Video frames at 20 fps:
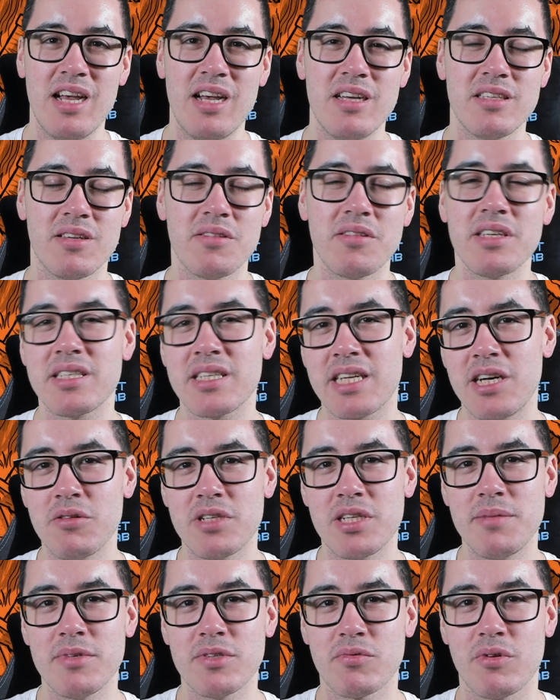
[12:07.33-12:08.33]
So this kill
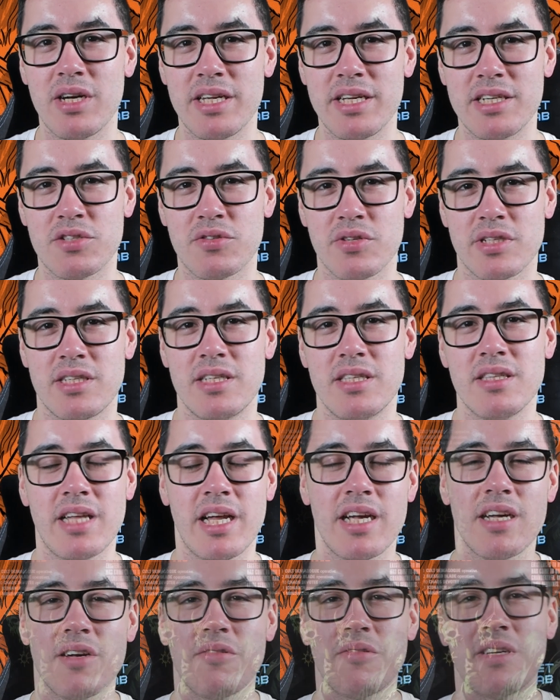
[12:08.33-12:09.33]
team is really interesting. They
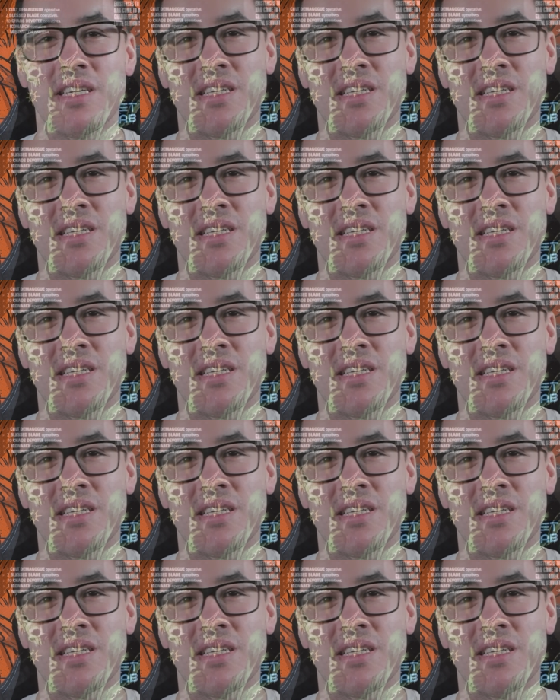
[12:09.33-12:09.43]
can only